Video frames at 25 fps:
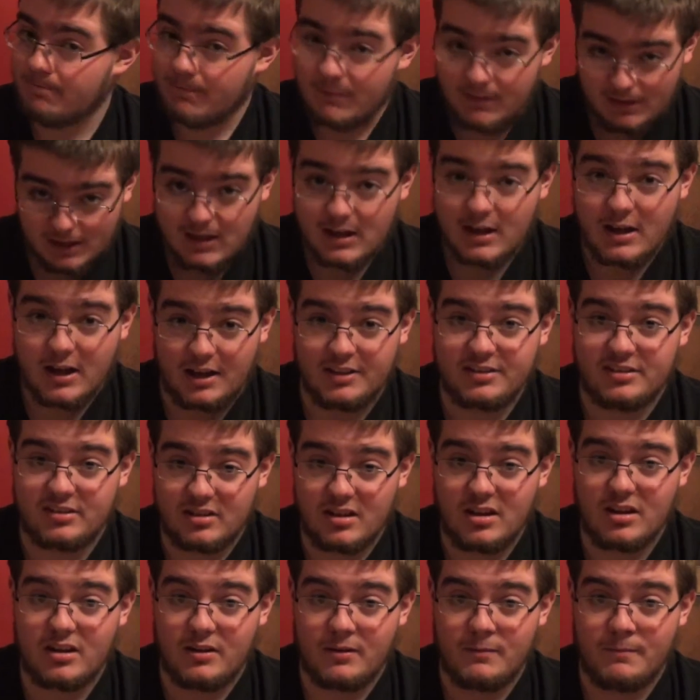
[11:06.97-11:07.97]
Yeah, I
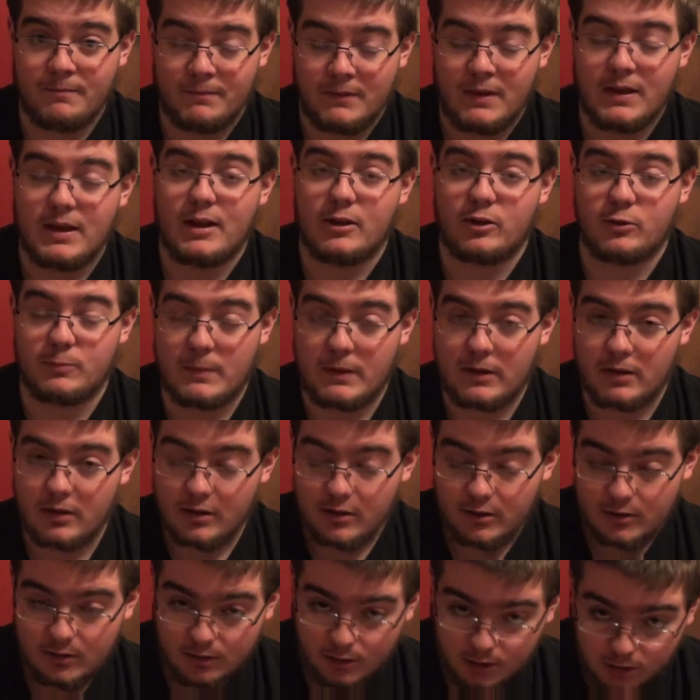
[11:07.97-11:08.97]
said it. It's better
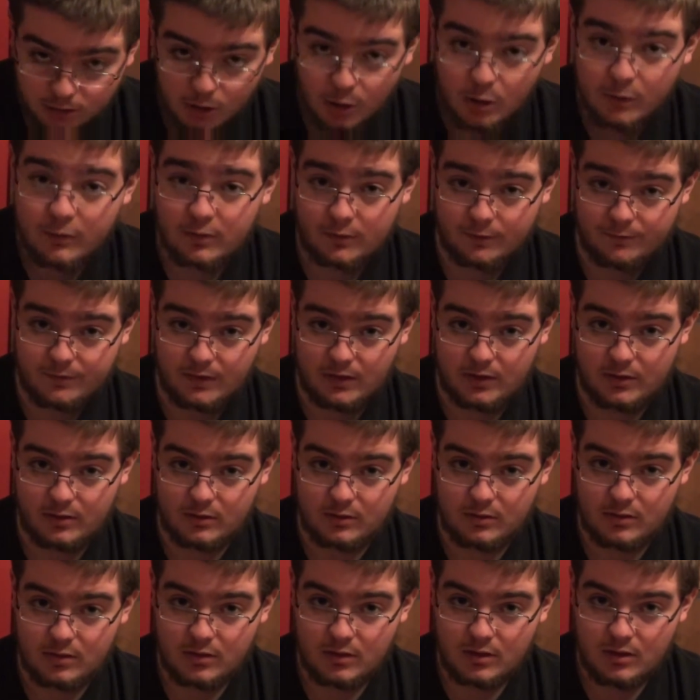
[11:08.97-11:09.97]
than
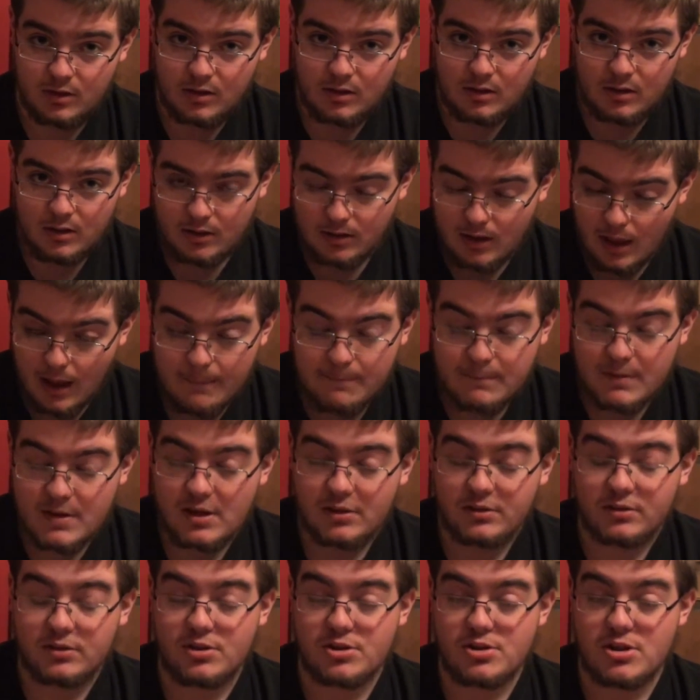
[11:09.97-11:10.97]
Cloverfield, that
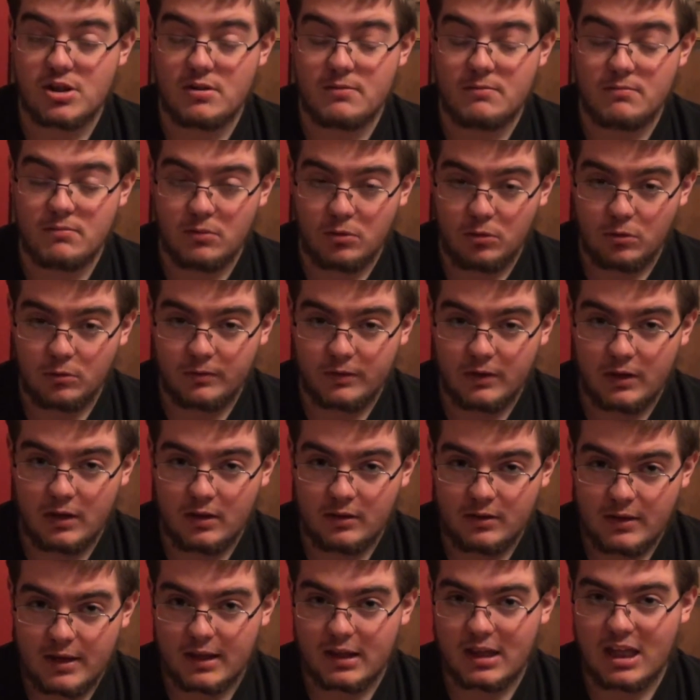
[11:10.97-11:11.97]
piece of shit
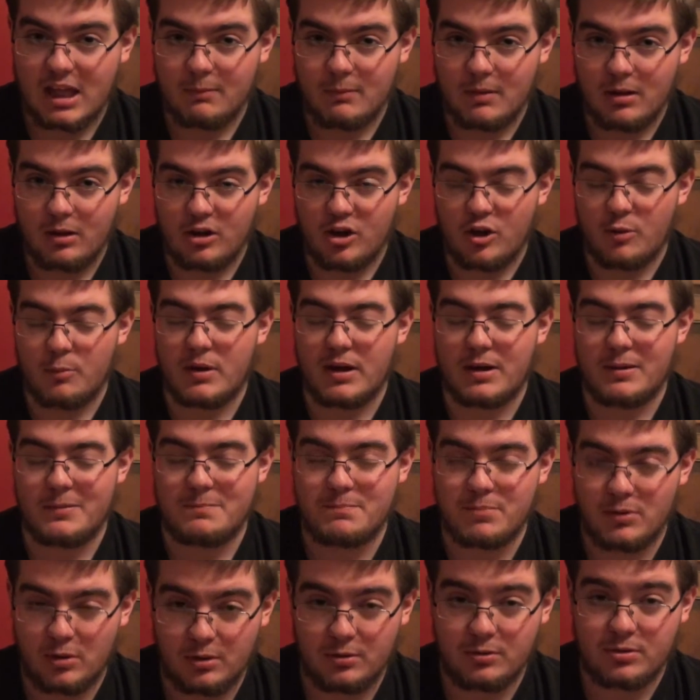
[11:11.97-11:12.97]
movie that came out on my
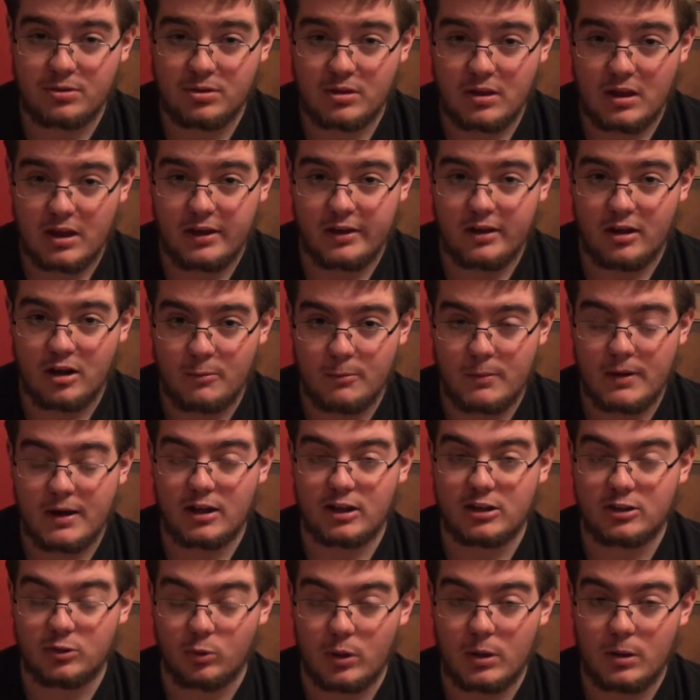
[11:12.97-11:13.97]
birthday, on
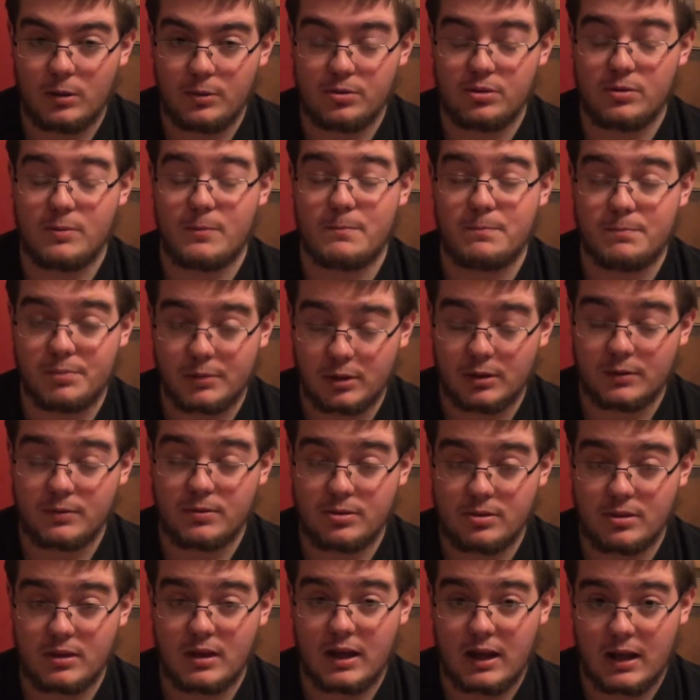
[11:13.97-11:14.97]
my 12th
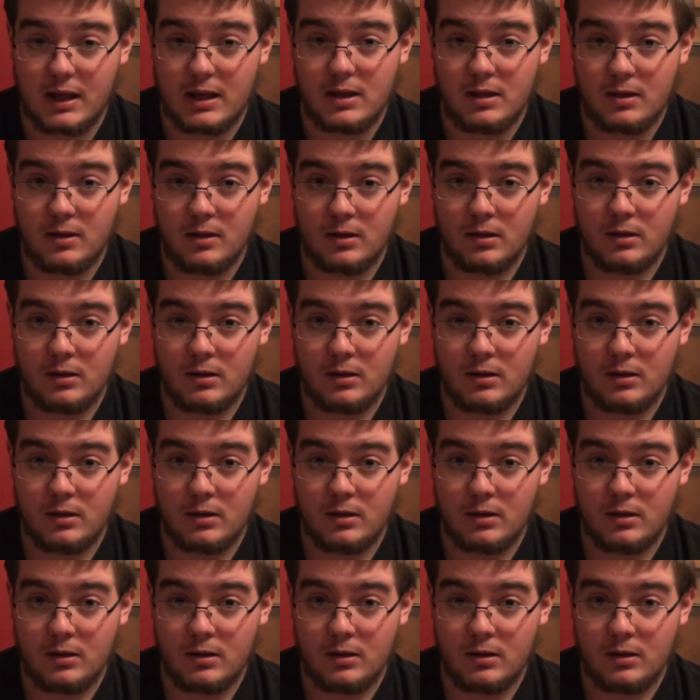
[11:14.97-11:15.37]
birthday.